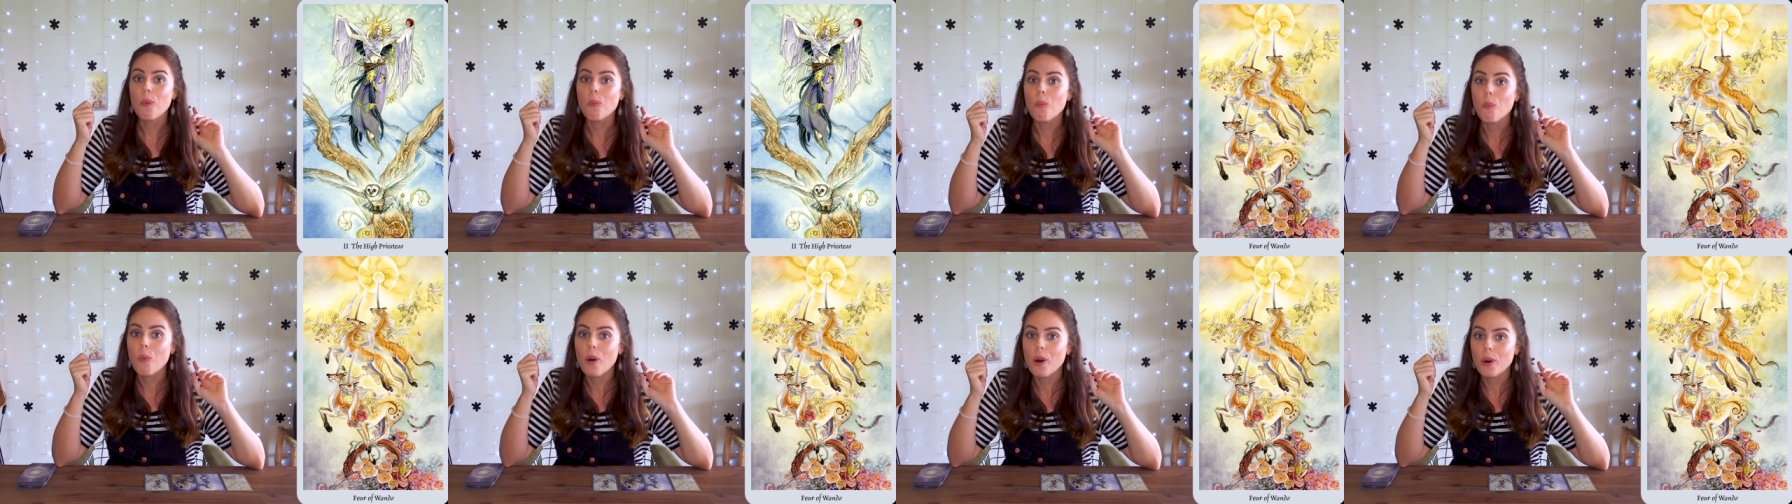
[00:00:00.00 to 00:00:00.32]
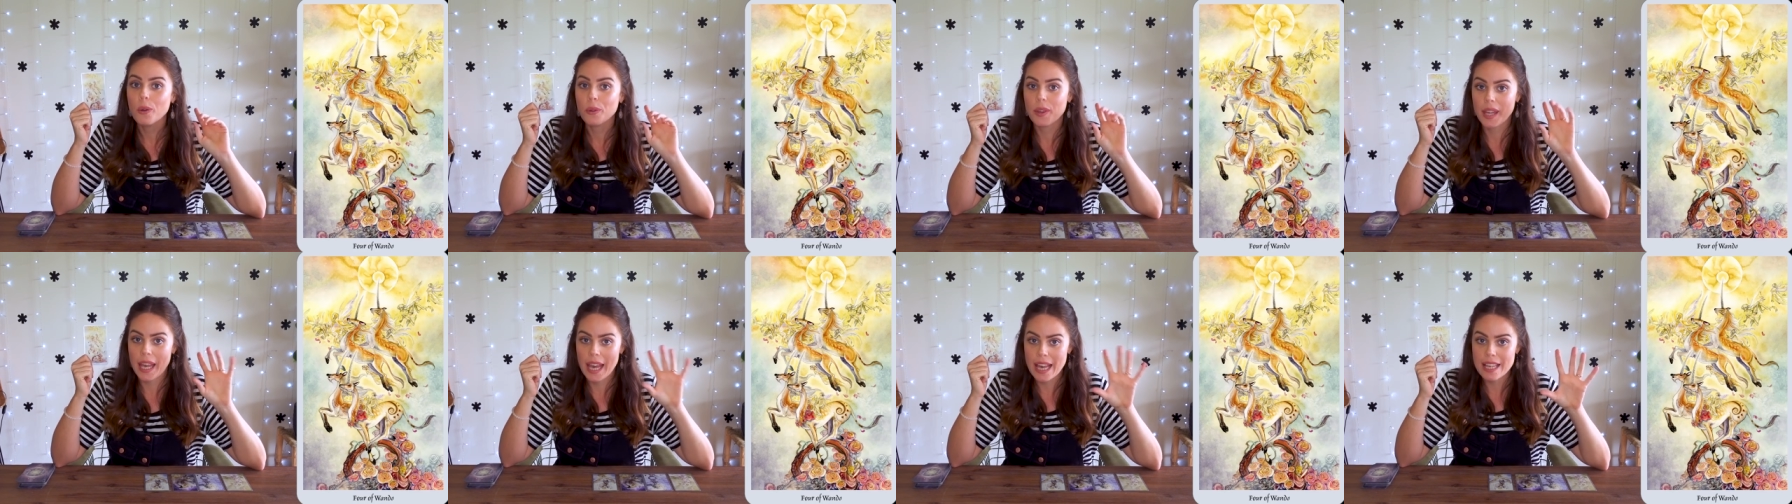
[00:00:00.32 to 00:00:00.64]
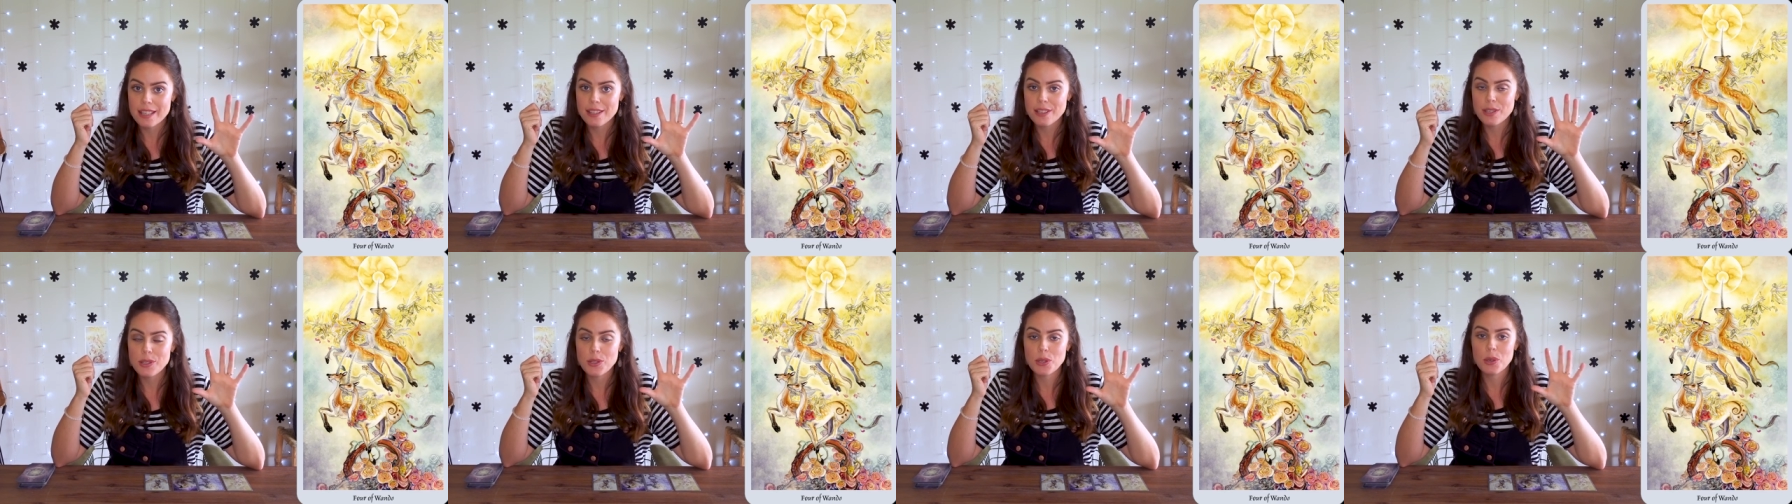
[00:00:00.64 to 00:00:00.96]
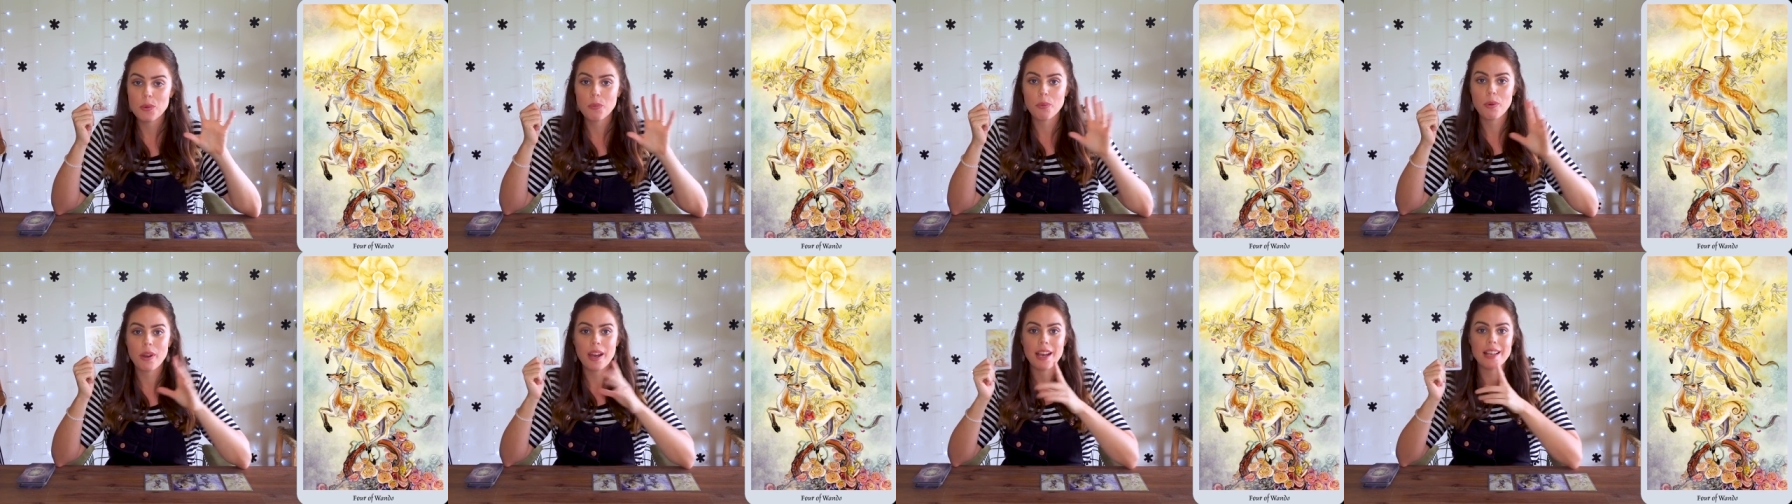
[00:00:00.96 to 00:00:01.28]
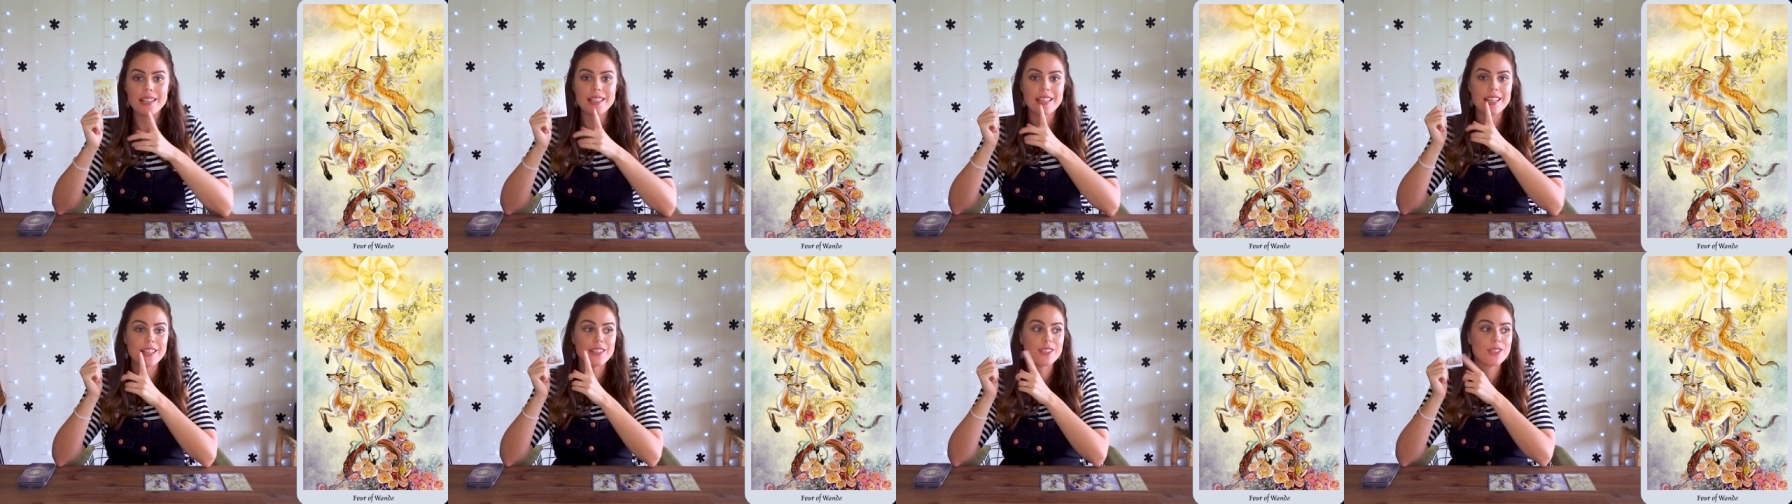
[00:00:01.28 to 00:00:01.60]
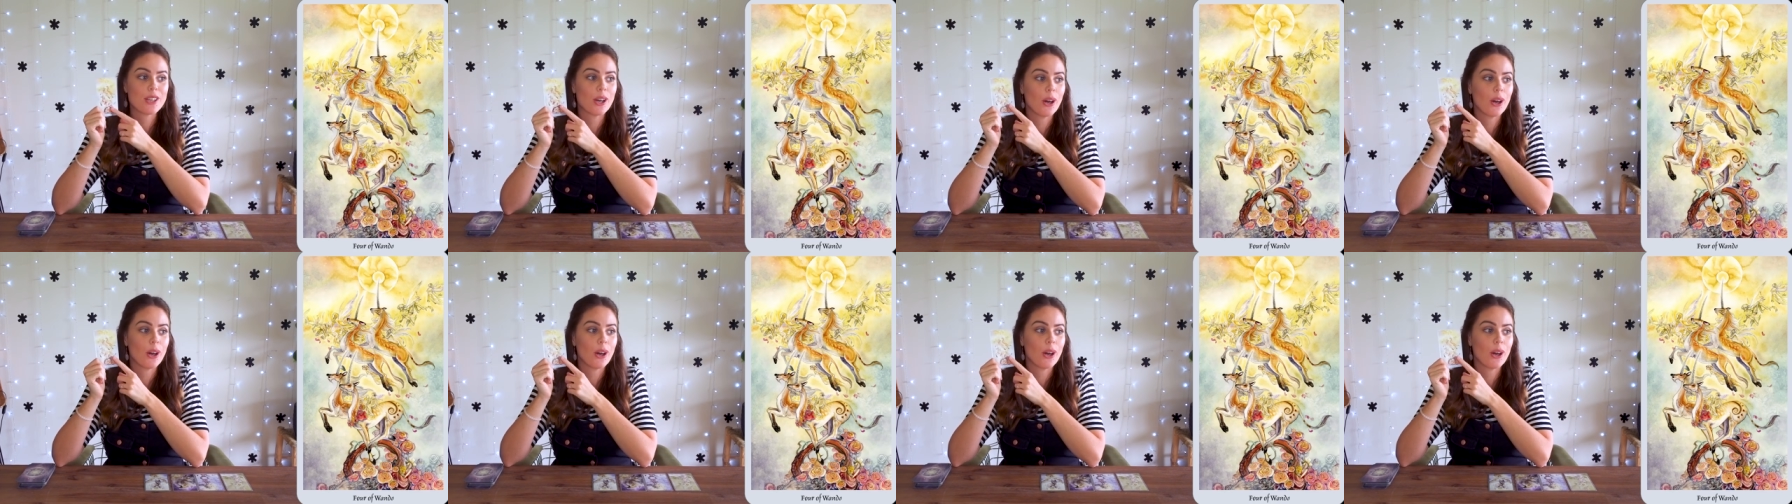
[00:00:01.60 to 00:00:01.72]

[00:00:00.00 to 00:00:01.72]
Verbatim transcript: Whoa, the answer to your prayers is